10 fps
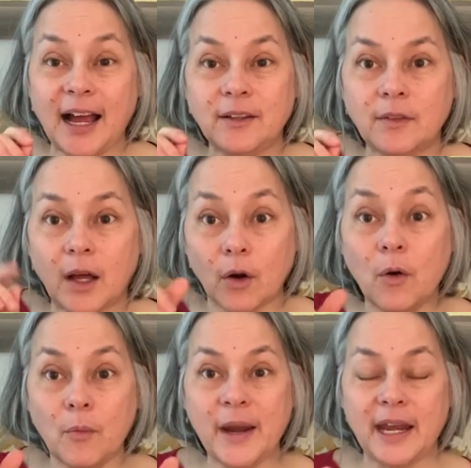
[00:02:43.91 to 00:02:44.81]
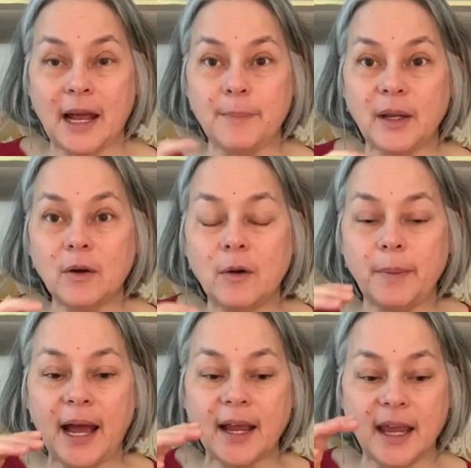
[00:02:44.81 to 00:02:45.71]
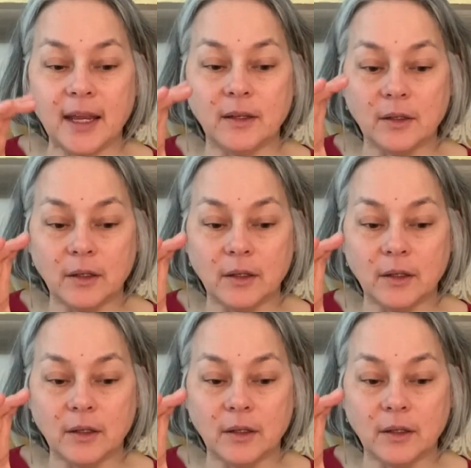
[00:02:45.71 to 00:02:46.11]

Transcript: thought, oh wait, I better go back and